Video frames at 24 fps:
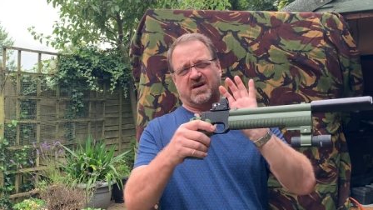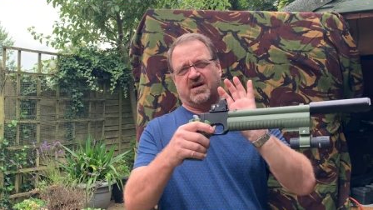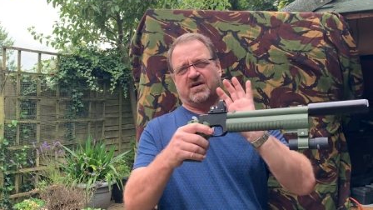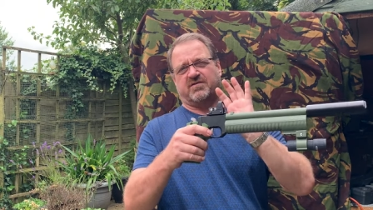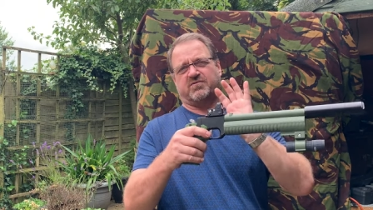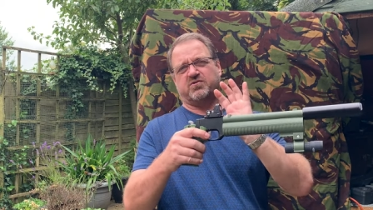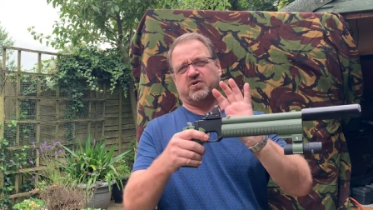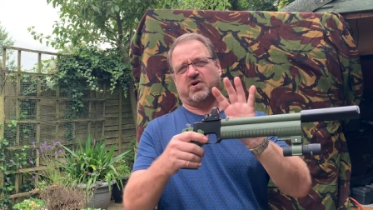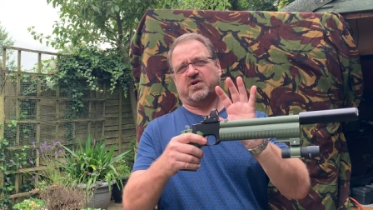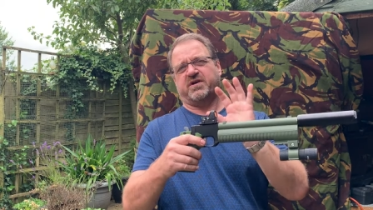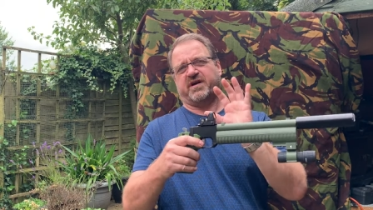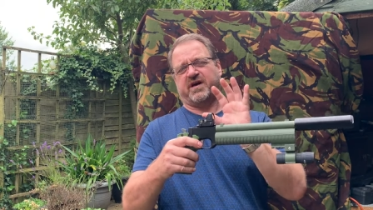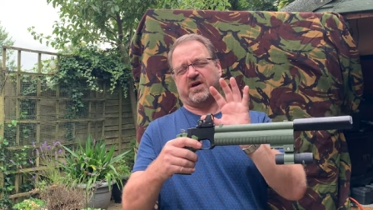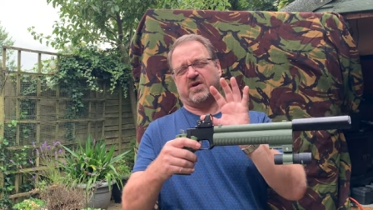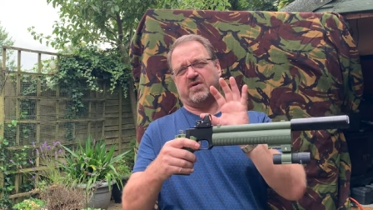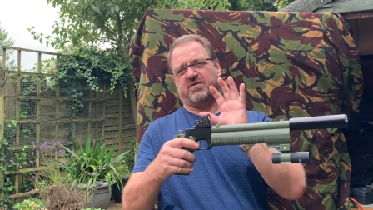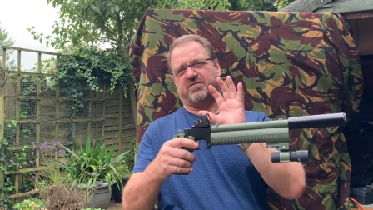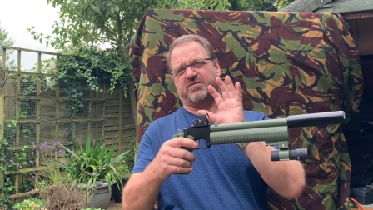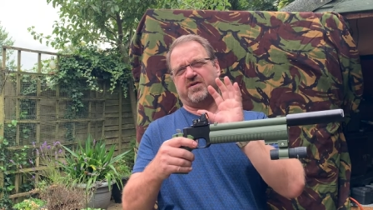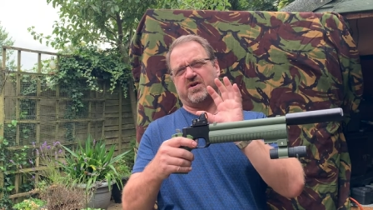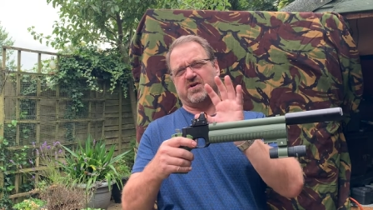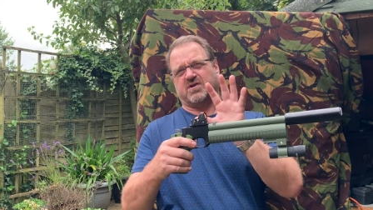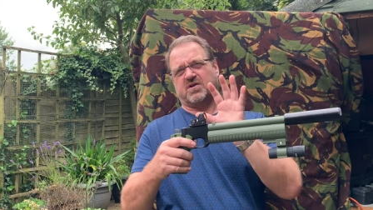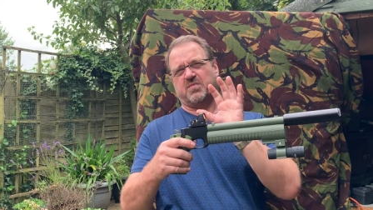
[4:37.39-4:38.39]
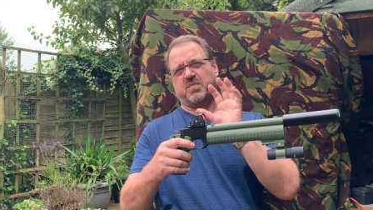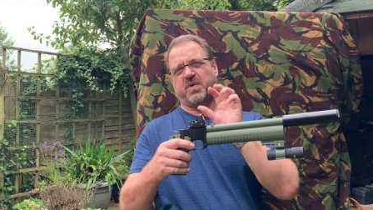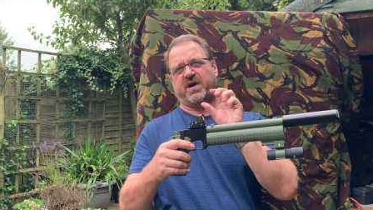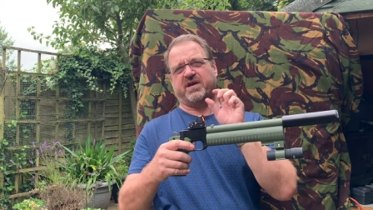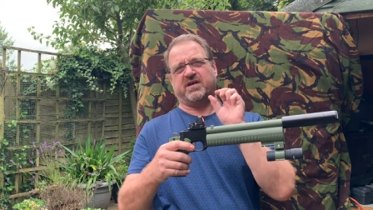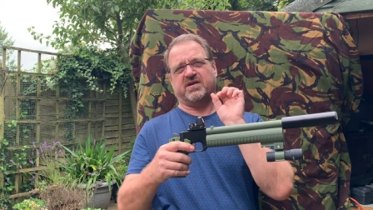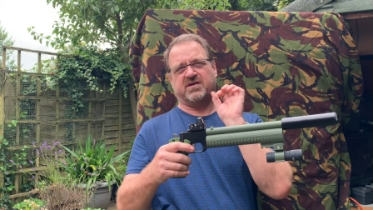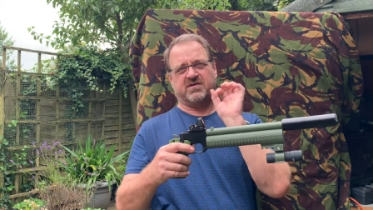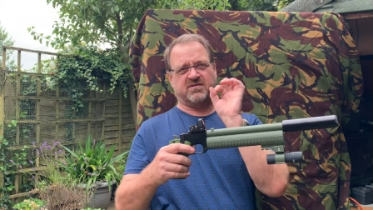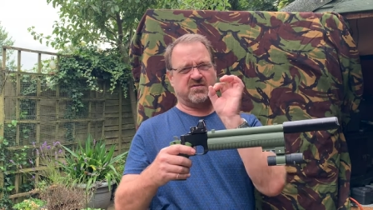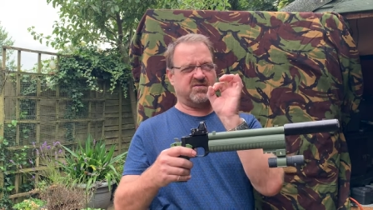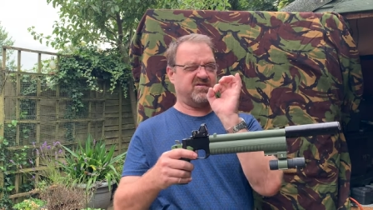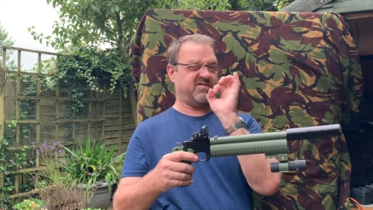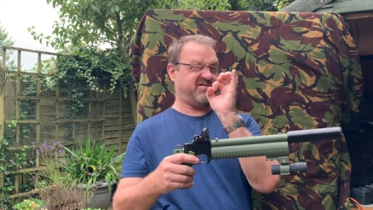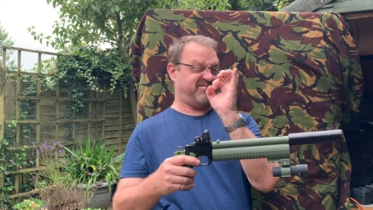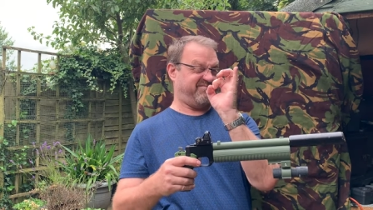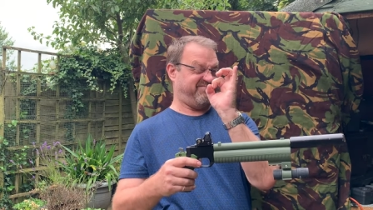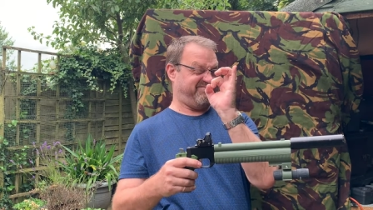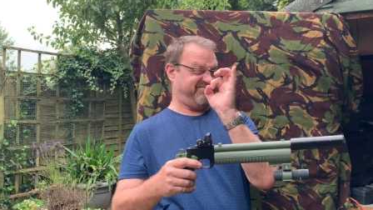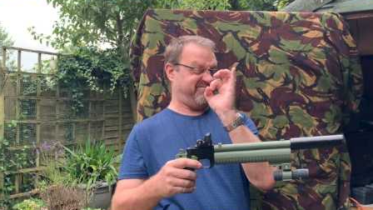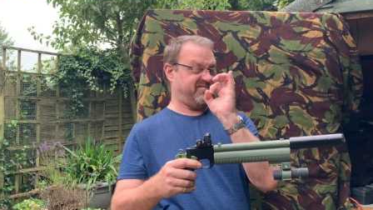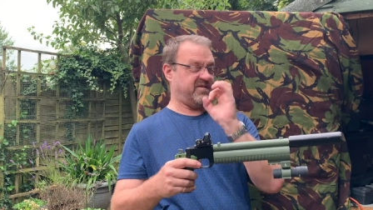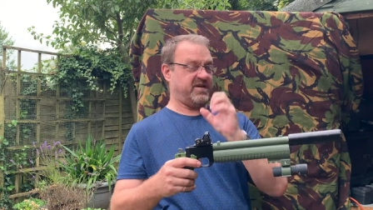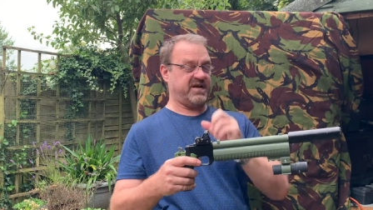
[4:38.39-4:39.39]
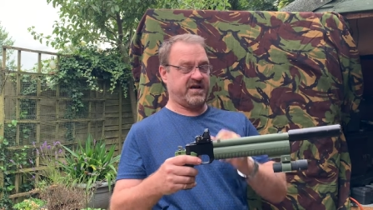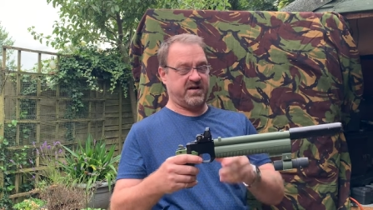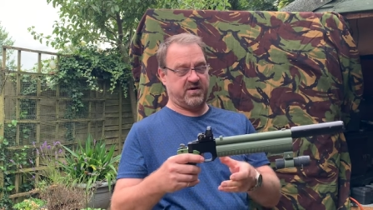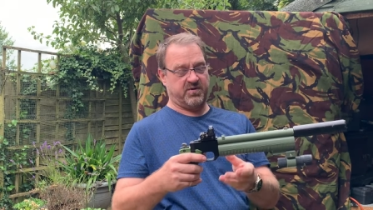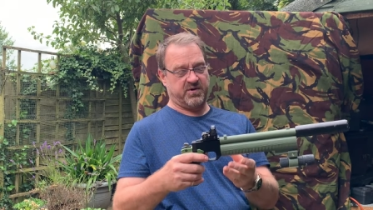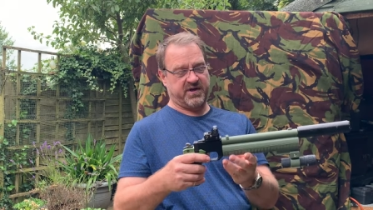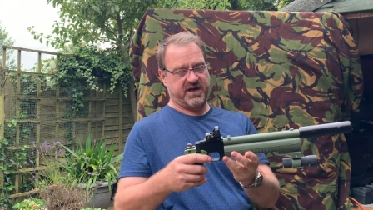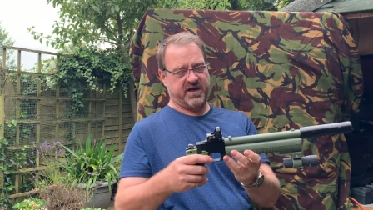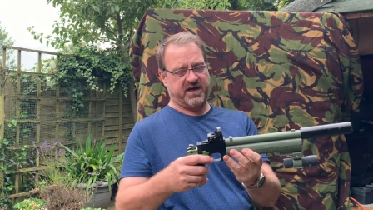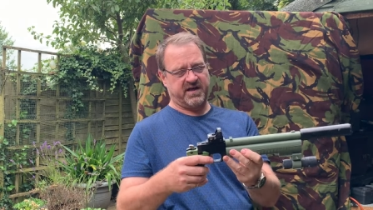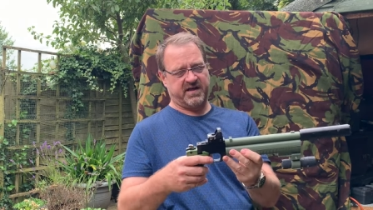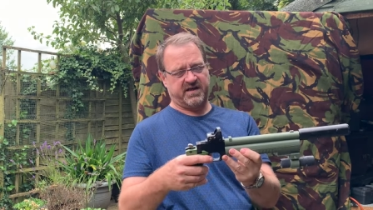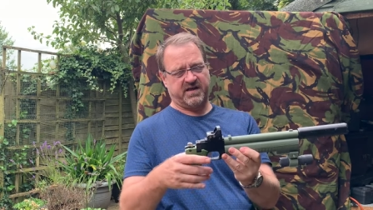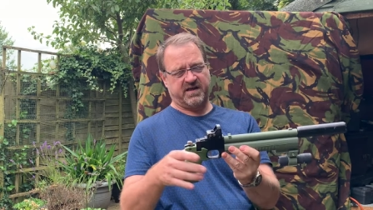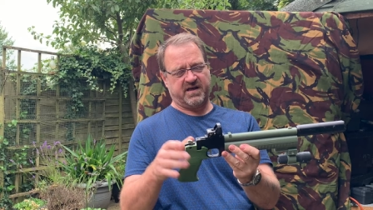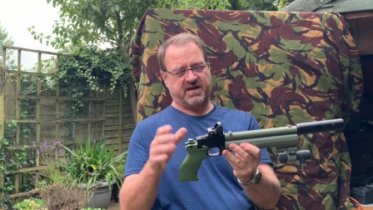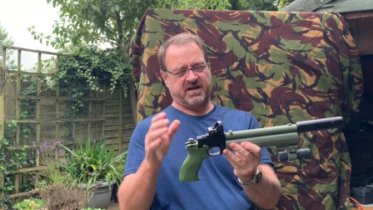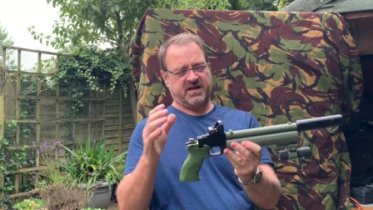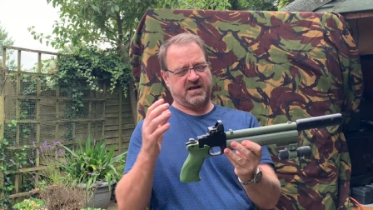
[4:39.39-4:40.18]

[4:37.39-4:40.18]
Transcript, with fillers: I've tried it out, first opinions, yeah, okay.